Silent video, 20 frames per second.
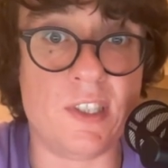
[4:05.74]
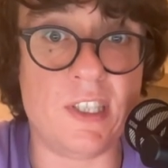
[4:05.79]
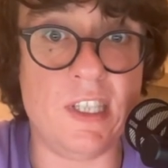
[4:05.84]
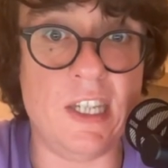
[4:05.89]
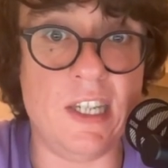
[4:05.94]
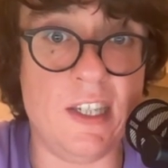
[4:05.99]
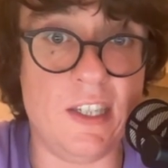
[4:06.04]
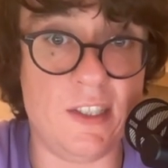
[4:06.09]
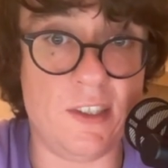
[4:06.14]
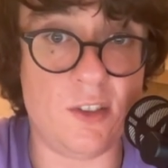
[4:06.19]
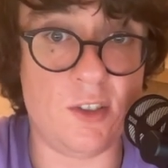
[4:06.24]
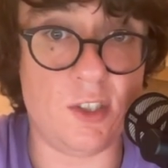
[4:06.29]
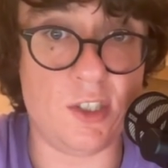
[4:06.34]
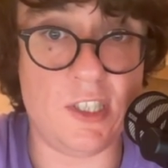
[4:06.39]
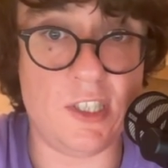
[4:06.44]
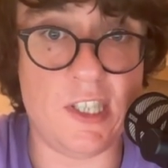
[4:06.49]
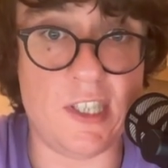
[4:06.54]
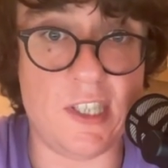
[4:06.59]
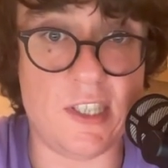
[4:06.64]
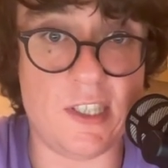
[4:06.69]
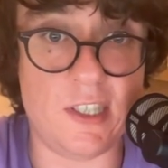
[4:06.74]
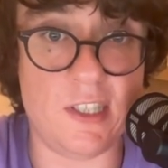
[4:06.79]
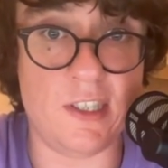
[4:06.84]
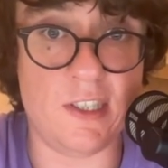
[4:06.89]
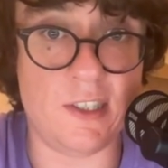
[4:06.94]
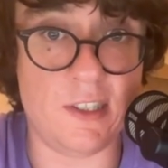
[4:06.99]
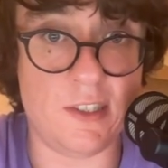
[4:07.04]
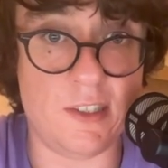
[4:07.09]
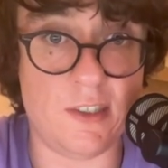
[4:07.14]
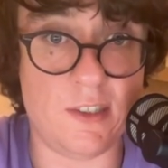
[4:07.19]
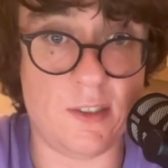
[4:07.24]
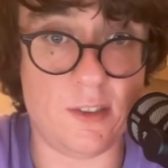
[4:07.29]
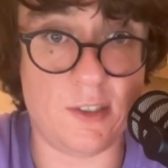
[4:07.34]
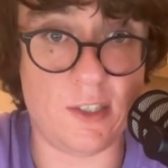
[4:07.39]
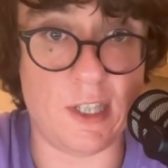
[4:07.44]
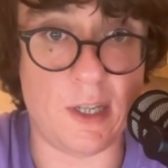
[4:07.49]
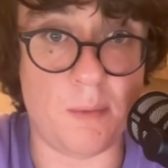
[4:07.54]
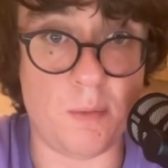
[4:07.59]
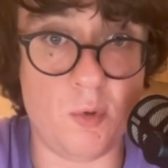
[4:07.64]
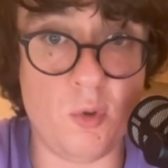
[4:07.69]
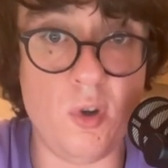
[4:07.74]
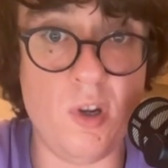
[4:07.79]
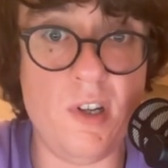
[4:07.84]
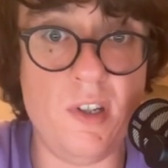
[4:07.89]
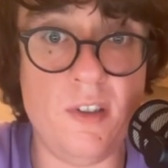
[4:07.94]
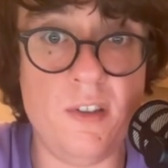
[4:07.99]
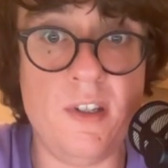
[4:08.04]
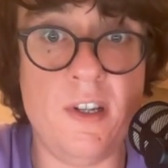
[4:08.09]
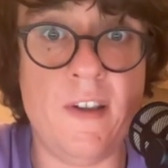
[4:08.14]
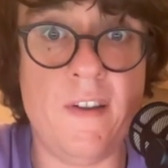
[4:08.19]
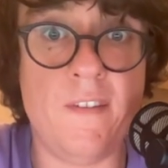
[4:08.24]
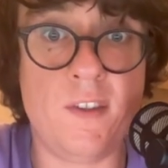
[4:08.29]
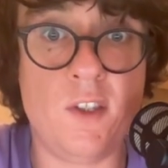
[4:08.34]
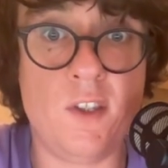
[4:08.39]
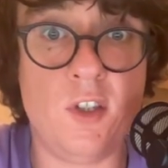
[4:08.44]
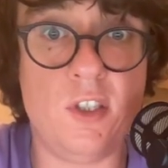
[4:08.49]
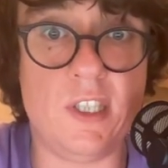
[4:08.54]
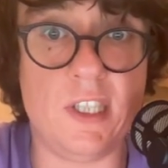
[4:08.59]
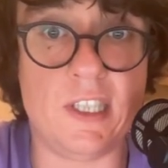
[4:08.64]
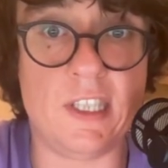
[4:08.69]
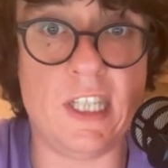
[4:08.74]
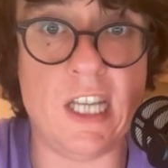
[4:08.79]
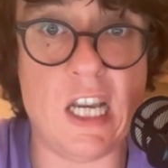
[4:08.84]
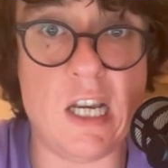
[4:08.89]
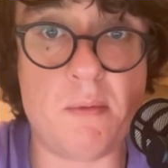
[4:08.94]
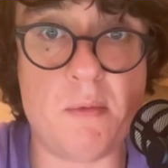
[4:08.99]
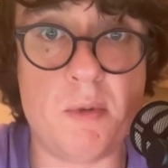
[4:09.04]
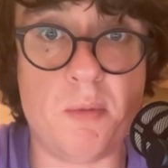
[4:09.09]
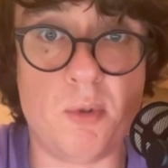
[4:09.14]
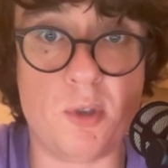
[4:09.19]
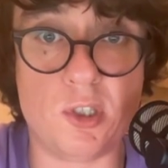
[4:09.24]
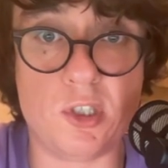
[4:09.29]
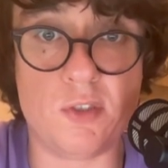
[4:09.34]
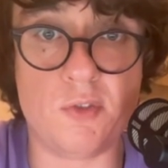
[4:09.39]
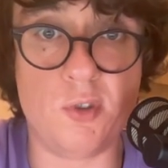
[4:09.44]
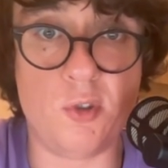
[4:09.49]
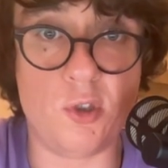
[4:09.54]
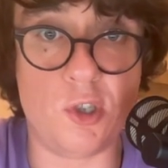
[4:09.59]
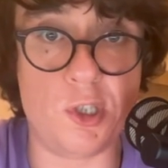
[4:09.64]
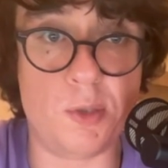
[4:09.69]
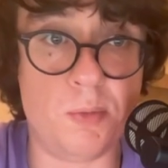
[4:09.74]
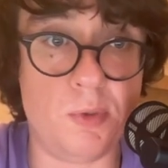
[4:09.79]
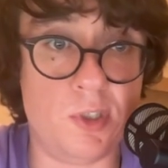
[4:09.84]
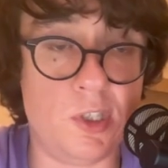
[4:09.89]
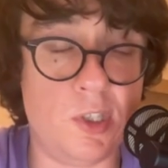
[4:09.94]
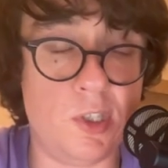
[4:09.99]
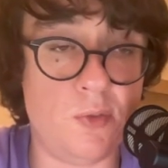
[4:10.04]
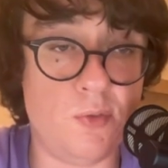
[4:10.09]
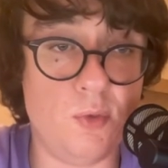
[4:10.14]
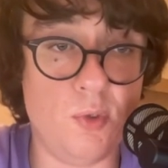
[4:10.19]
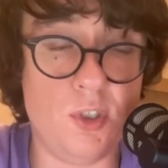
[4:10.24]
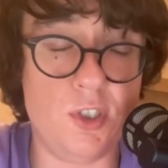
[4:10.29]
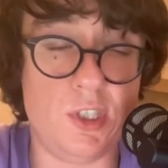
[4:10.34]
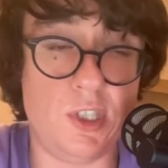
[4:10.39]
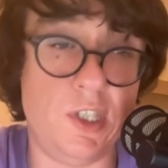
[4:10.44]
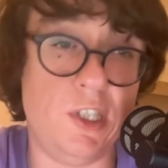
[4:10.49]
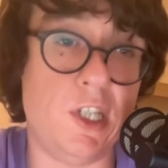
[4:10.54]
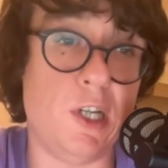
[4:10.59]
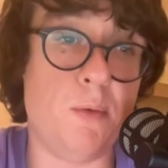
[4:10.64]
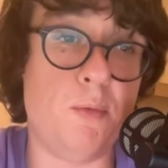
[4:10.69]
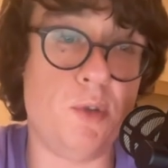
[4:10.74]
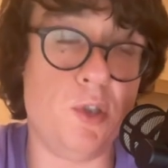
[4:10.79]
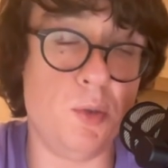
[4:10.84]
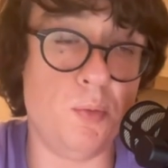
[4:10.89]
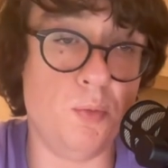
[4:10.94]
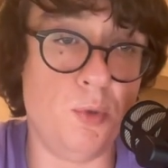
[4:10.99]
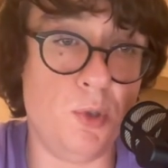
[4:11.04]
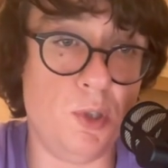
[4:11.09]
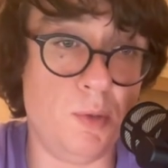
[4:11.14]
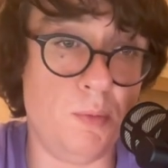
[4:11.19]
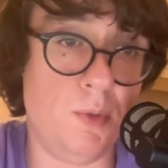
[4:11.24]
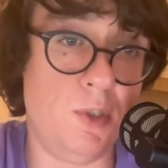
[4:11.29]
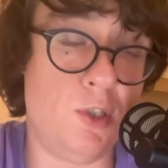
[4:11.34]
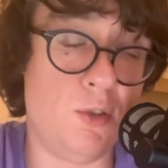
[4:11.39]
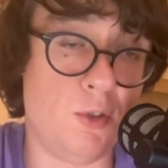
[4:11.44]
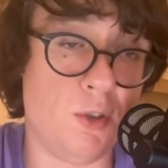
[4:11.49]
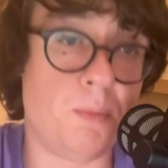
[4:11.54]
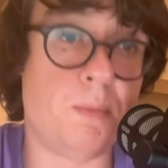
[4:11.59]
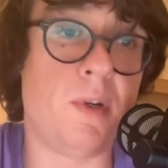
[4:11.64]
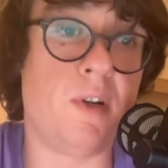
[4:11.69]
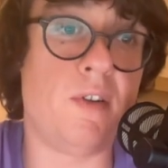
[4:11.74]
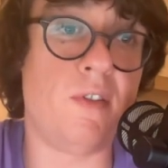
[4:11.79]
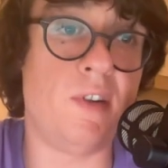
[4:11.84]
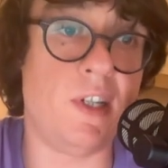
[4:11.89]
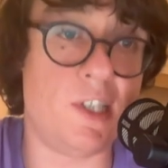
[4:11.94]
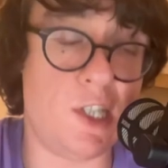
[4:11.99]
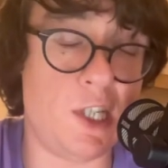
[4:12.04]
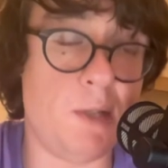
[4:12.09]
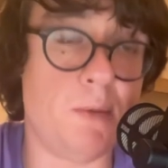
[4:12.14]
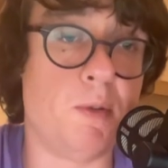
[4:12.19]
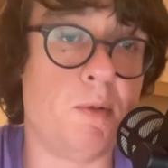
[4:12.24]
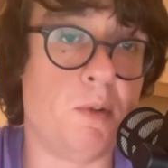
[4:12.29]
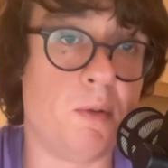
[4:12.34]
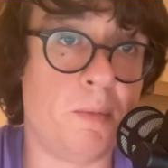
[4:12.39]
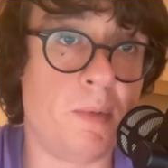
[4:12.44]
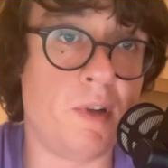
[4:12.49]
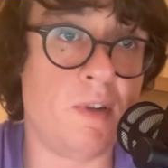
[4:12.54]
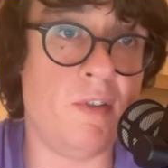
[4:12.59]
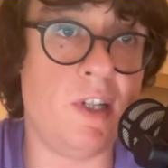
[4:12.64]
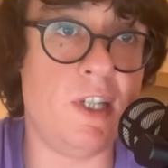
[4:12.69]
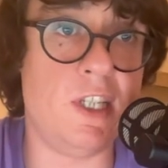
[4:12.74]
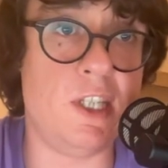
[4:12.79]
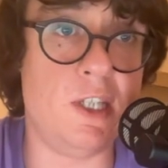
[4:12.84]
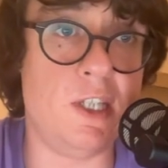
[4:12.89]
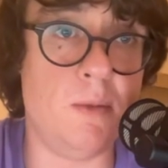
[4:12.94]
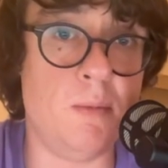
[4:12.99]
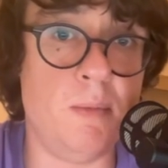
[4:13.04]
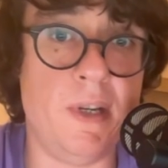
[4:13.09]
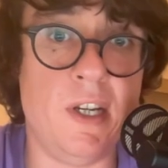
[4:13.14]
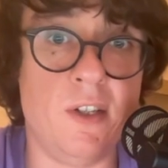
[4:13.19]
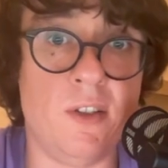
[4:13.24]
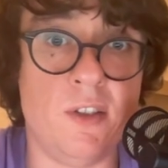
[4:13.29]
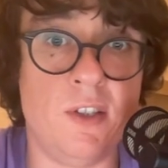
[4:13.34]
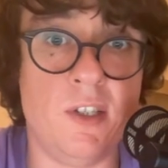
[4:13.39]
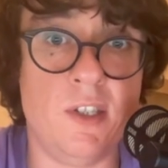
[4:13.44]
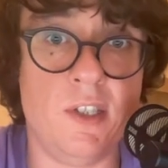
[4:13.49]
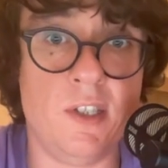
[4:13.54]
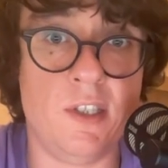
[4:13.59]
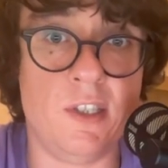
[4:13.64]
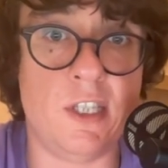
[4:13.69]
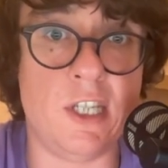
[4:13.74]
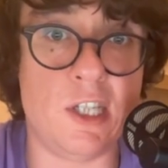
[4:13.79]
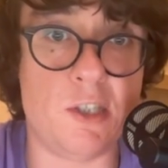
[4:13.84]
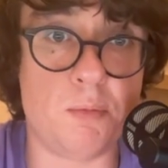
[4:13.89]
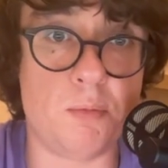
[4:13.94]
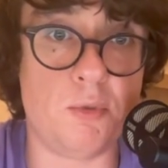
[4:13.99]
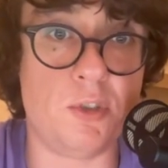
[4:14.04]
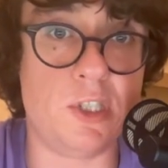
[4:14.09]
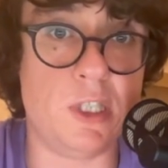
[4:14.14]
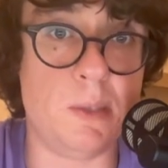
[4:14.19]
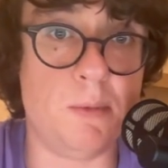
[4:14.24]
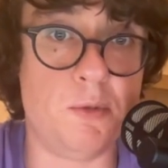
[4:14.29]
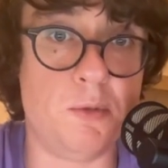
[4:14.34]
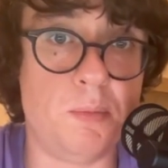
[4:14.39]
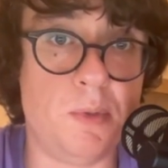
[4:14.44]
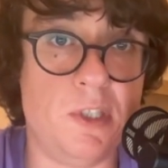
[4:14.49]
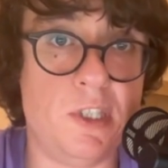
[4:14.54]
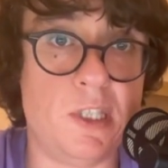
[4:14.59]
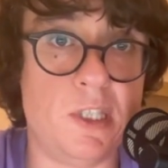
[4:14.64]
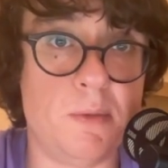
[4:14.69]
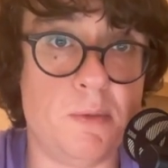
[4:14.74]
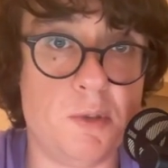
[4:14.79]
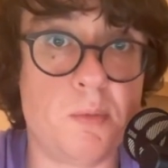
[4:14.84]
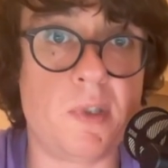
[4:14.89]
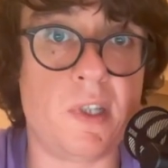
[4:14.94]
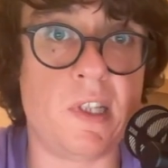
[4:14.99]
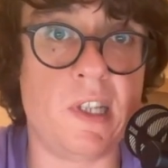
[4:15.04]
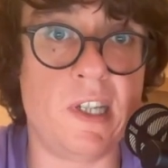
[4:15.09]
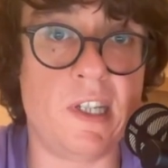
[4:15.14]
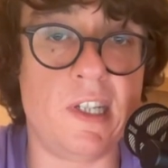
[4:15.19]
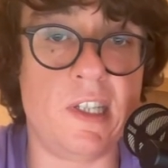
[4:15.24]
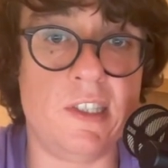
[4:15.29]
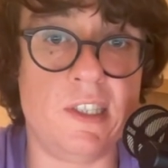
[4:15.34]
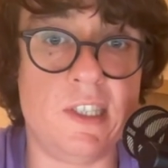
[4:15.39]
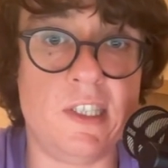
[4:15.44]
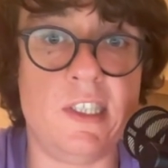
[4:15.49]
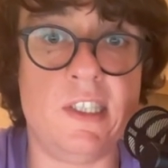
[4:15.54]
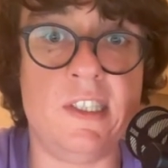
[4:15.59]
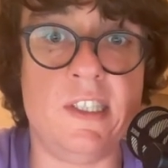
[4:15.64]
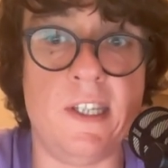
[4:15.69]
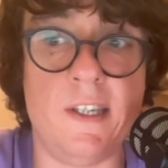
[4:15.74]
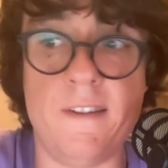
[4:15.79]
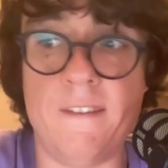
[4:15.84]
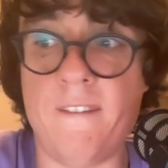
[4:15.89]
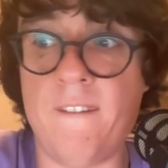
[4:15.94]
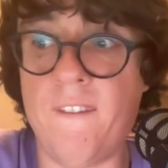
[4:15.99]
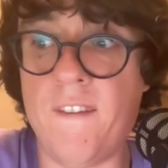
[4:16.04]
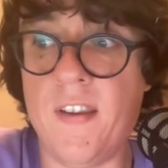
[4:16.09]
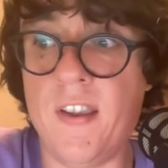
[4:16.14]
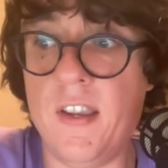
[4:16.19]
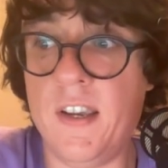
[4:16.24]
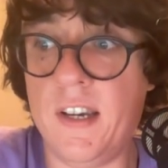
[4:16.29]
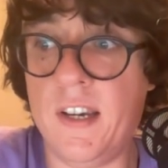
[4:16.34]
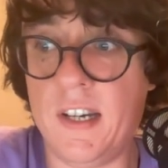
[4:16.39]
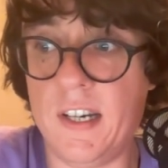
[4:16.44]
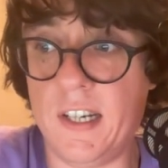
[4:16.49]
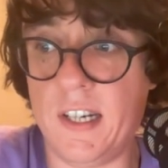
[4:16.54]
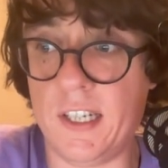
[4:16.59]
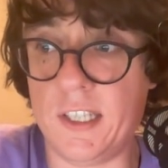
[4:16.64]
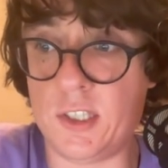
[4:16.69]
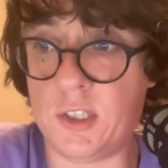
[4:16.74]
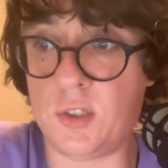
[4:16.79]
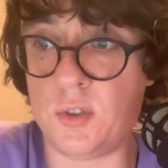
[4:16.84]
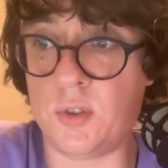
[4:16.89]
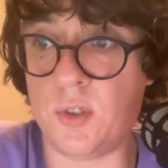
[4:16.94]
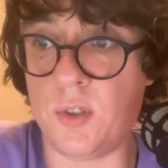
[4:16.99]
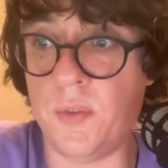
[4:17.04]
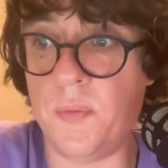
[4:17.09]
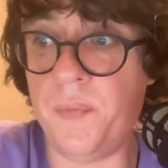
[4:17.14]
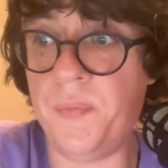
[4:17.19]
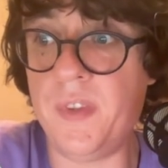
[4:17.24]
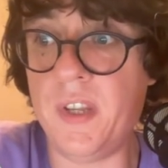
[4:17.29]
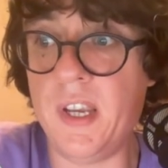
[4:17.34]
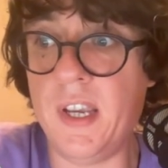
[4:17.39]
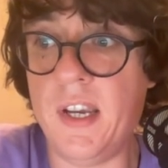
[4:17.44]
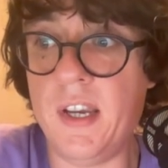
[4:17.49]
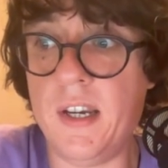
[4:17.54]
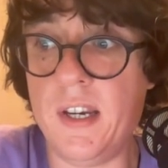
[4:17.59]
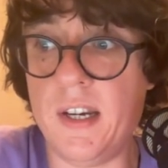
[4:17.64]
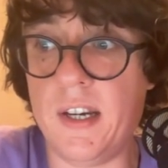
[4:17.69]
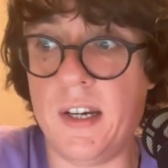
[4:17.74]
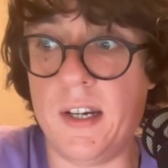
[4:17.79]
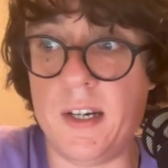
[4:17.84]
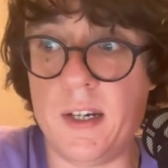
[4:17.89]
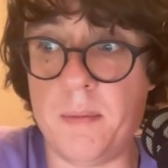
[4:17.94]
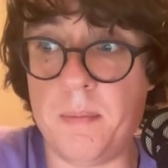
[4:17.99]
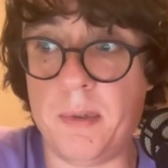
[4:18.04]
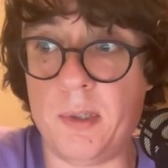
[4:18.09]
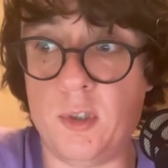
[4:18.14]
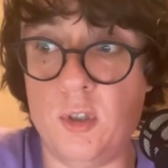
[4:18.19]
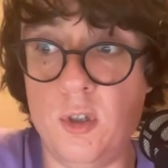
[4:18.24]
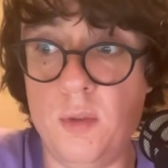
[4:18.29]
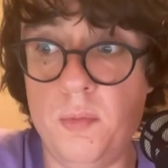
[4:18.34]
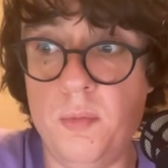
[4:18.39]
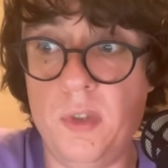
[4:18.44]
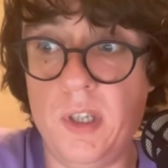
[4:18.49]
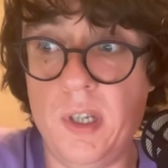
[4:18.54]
That's it. And that is, if it's 0, then we simply exit this function and won't send anything to anyone. Why send an email? Yes, with an empty list of liked ideas.